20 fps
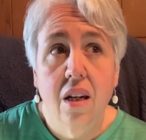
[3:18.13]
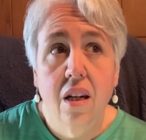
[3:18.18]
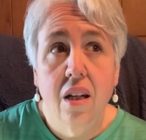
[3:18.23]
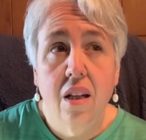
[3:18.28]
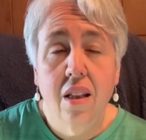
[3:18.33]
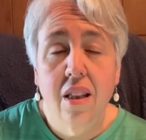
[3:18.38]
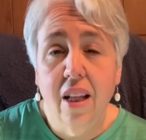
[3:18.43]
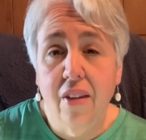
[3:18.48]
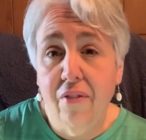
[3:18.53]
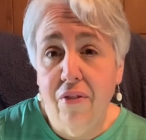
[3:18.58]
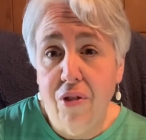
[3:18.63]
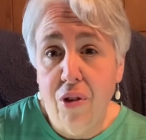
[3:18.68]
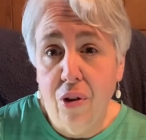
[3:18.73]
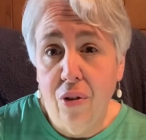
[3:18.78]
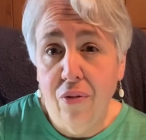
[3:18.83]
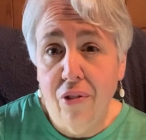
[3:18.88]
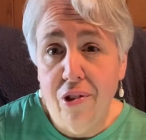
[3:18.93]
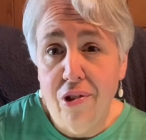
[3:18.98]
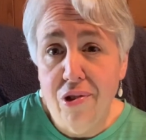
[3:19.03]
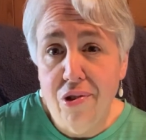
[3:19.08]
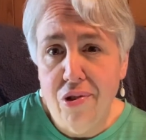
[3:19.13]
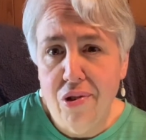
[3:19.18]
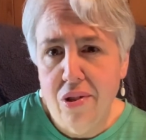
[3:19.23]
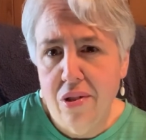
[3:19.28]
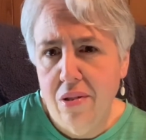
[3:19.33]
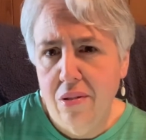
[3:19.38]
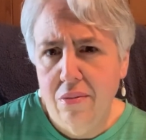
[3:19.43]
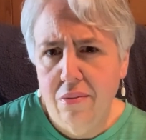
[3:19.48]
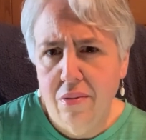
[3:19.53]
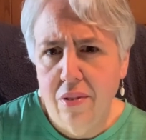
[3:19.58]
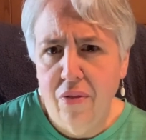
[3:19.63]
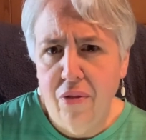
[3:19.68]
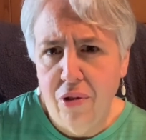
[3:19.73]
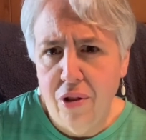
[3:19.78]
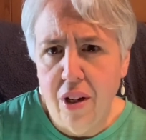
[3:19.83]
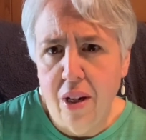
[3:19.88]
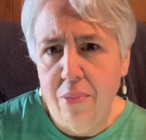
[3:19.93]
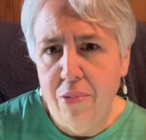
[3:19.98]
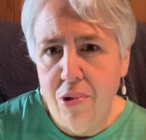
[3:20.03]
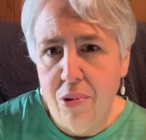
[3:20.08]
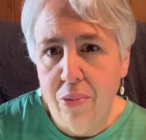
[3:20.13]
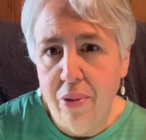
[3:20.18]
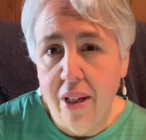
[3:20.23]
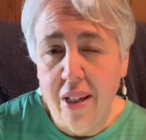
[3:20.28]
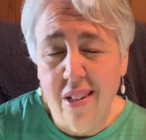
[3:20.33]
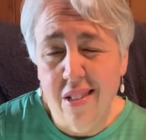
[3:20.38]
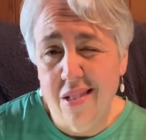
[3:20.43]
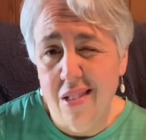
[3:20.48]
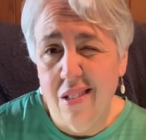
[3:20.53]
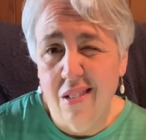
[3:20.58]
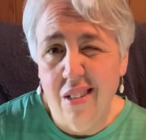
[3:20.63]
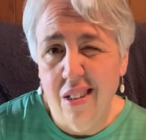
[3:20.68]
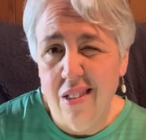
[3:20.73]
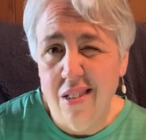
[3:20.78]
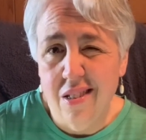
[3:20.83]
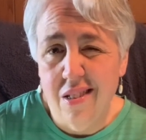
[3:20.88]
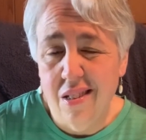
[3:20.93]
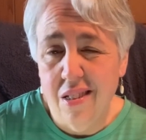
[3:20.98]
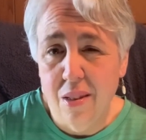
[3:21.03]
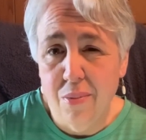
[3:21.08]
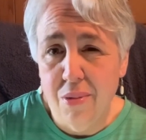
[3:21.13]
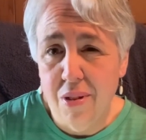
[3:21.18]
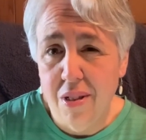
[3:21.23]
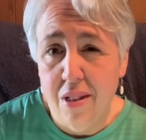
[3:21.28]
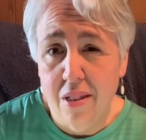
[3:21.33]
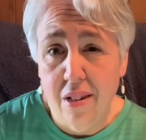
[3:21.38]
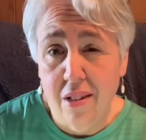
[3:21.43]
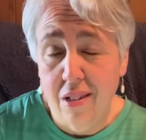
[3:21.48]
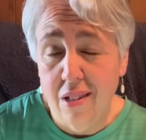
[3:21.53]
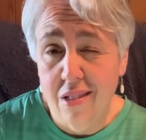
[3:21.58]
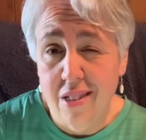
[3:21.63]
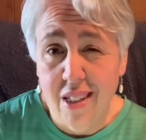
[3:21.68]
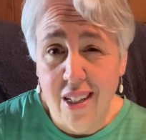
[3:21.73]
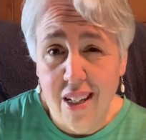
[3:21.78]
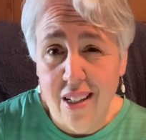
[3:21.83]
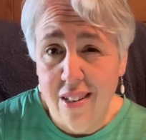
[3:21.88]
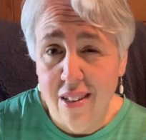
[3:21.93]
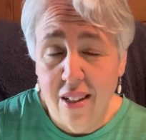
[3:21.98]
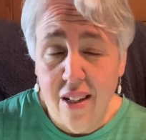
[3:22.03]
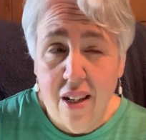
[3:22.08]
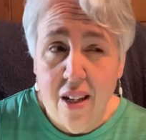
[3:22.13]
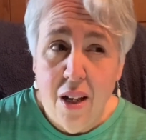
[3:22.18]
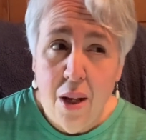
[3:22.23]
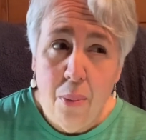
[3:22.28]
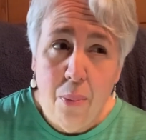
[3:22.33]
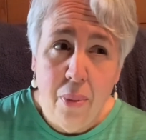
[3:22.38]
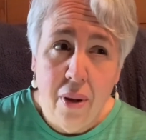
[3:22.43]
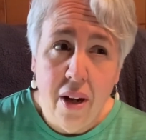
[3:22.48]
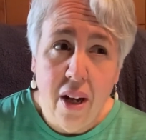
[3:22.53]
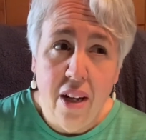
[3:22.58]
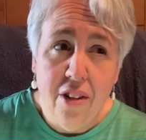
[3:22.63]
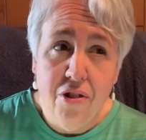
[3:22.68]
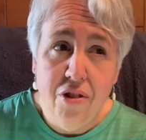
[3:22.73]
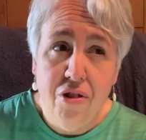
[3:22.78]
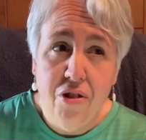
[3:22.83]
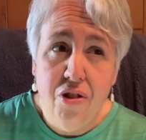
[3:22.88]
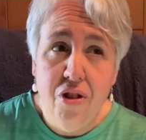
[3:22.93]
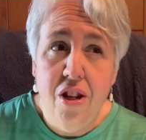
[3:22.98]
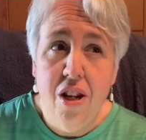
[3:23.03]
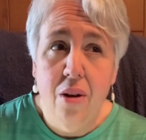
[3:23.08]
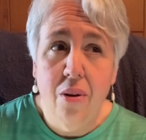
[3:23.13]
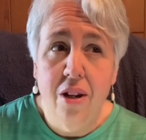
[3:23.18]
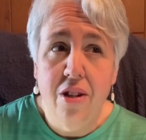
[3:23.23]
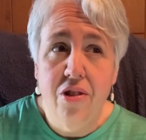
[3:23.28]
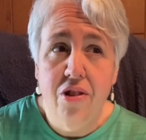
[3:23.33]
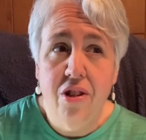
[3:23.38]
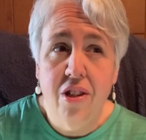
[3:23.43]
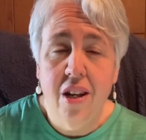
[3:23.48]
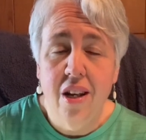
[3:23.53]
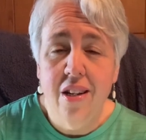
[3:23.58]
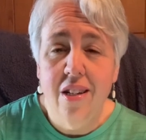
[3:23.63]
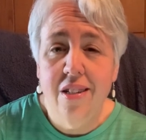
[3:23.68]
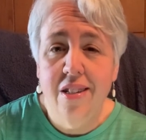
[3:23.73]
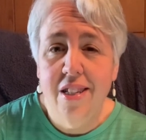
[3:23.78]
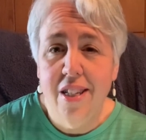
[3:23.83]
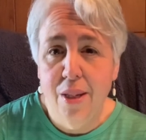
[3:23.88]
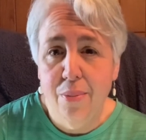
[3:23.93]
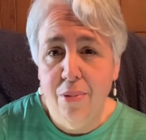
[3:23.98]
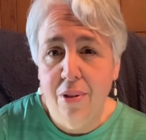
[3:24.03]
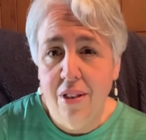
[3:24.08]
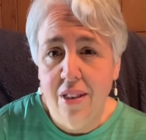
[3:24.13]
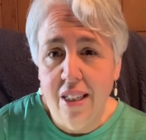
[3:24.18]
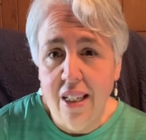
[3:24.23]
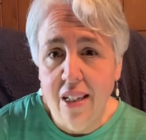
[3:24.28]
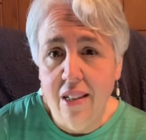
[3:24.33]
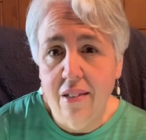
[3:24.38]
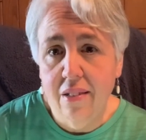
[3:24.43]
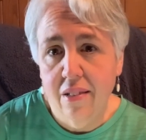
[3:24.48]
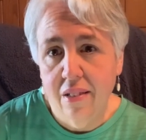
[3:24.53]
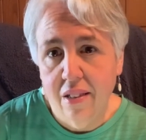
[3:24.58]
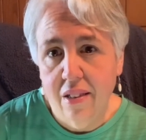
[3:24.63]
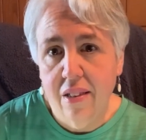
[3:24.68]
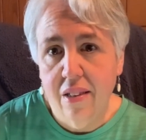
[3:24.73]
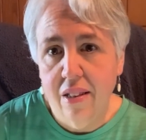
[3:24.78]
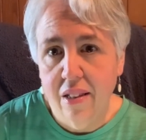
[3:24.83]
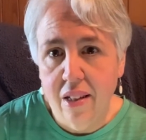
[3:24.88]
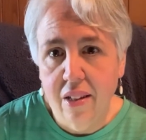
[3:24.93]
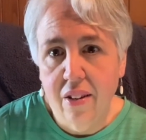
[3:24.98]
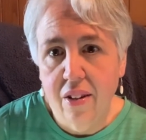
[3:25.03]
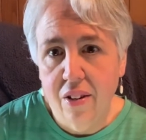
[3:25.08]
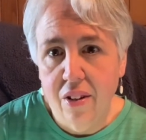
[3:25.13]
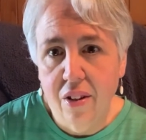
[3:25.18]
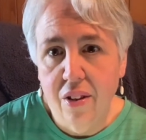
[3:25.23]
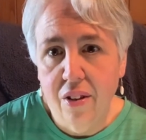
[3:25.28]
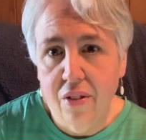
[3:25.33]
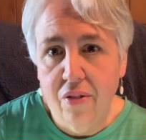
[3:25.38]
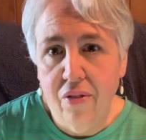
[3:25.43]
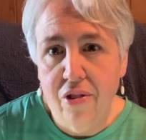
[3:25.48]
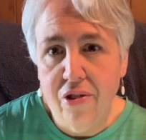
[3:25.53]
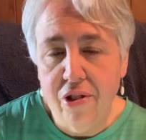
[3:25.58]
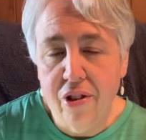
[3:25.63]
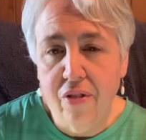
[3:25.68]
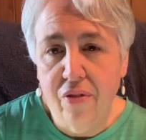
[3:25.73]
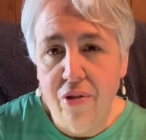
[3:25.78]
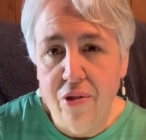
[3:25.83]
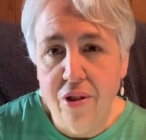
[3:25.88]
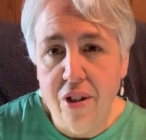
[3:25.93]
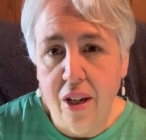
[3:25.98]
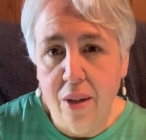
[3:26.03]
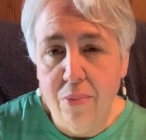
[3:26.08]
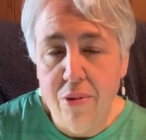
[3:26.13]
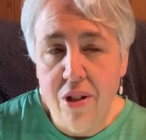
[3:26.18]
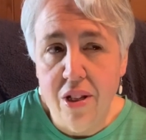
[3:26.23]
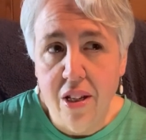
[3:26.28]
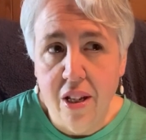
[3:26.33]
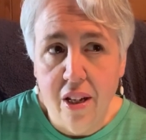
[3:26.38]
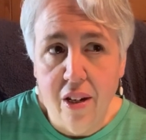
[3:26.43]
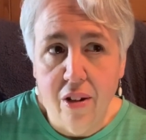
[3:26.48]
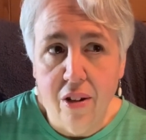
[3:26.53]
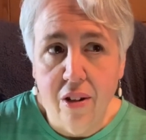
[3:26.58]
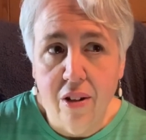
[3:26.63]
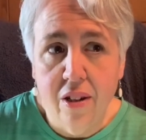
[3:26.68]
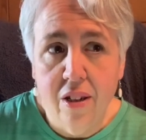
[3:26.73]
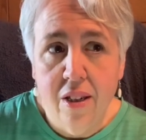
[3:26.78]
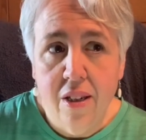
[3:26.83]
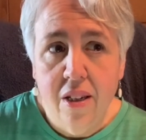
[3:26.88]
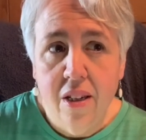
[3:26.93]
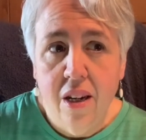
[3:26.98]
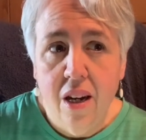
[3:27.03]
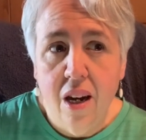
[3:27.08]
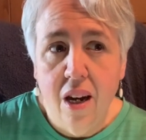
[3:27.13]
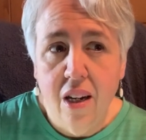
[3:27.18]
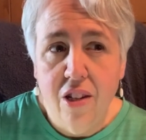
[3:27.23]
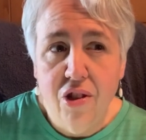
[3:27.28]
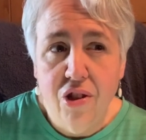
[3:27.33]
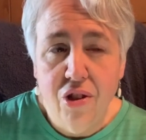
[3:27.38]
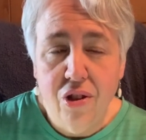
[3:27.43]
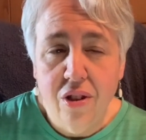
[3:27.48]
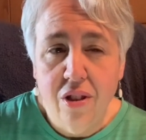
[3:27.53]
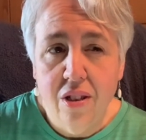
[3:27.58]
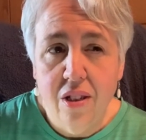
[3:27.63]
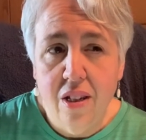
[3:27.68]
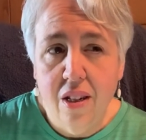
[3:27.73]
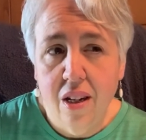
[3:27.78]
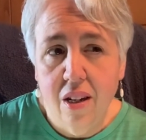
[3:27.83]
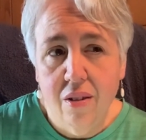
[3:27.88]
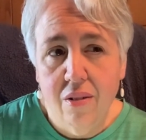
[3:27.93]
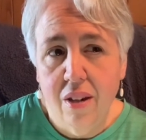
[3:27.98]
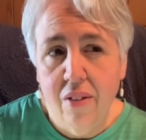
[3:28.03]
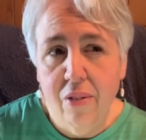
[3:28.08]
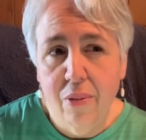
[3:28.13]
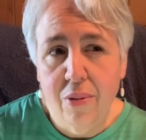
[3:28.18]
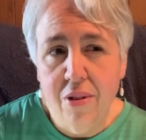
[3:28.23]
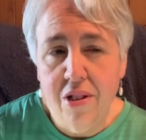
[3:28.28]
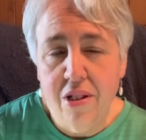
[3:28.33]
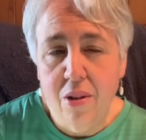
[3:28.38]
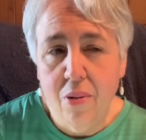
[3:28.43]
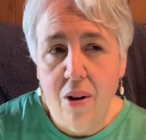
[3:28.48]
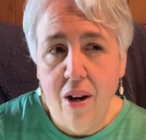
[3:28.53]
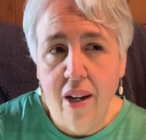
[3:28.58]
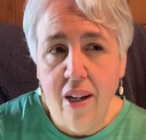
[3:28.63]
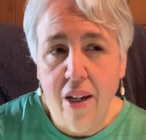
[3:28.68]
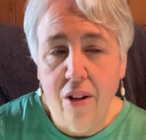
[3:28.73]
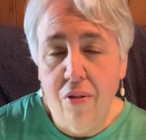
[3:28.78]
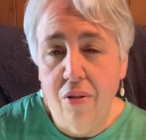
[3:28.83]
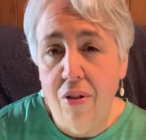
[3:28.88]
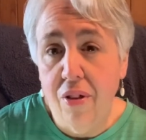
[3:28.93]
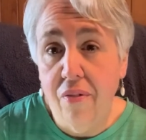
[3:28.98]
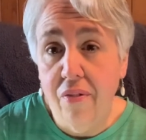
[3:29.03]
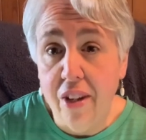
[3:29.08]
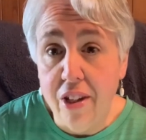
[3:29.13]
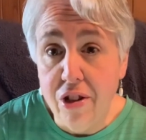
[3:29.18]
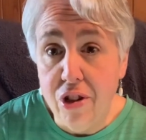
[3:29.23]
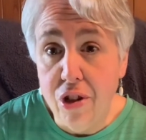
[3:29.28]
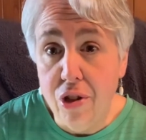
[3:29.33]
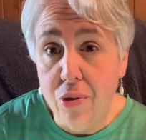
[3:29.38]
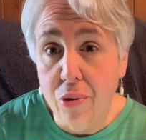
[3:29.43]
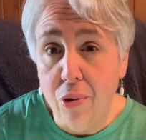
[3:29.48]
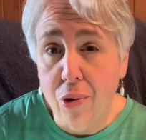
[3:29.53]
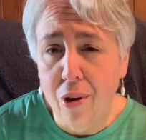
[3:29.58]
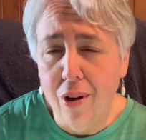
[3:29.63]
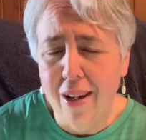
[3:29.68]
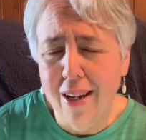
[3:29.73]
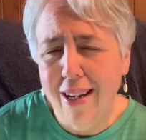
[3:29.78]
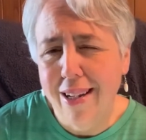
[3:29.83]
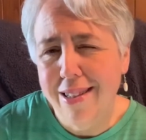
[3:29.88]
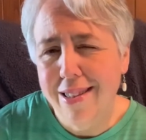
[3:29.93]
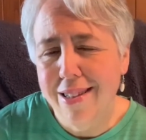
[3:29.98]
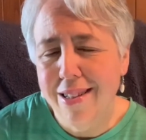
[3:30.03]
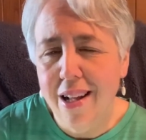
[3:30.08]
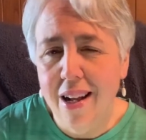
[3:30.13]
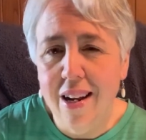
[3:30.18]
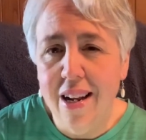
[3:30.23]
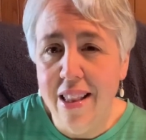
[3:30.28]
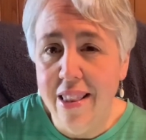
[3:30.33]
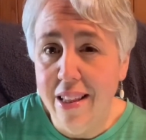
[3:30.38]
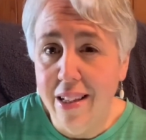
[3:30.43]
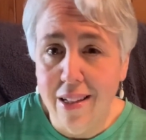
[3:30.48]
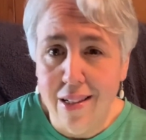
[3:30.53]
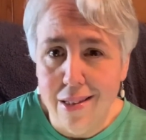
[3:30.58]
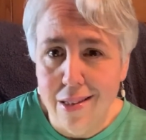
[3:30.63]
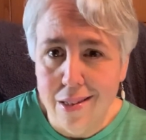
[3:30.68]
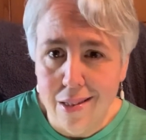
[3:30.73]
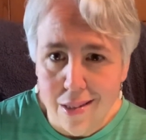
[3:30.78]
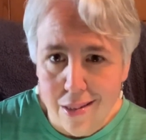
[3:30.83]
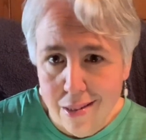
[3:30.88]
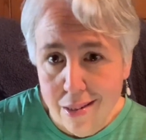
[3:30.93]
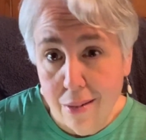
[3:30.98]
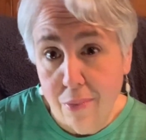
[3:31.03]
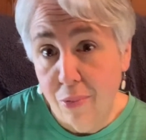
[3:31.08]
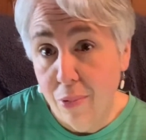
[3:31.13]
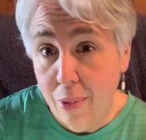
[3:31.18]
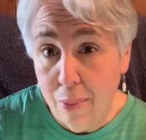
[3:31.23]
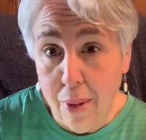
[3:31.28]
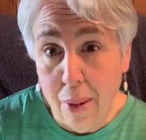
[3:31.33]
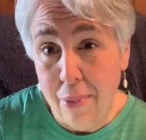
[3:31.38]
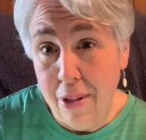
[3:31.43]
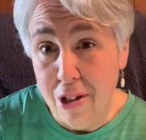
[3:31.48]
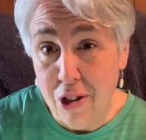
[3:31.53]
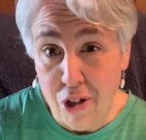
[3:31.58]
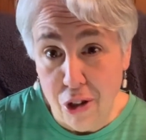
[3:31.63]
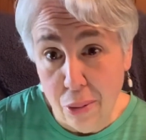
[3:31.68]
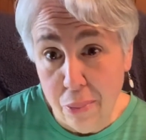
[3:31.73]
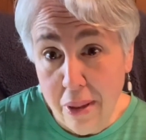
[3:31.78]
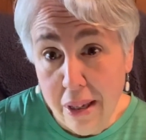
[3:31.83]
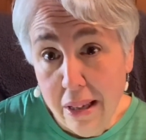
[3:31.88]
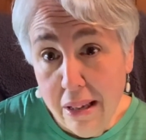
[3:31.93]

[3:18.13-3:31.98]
leftovers a few times a week because I don't like to see them sitting there because they get, but I, you know, I kind of deep clean the, the refrigerator a few times a year. I should, you know, every once in a while I go through the veggie drawer. Like it's not anything consistent. Maybe it should be.